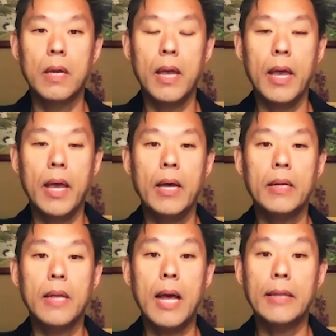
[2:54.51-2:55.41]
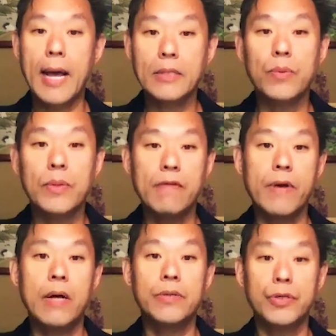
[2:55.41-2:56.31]
And that's when I
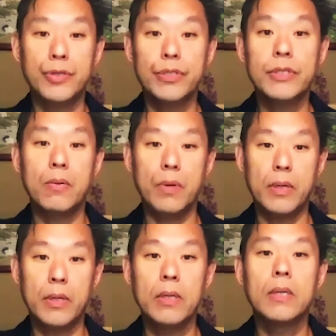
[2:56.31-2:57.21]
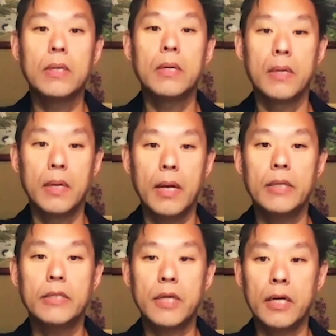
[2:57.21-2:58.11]
found Nutrition Network and
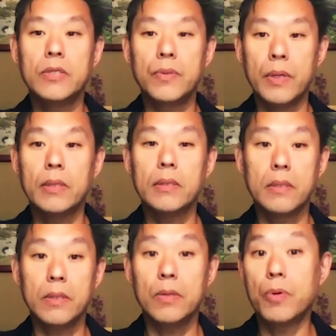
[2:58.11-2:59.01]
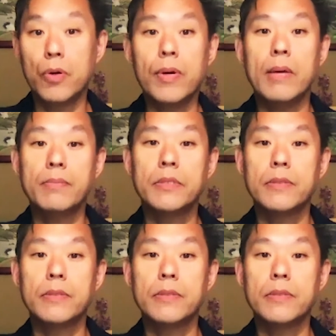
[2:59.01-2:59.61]
started doing your programs.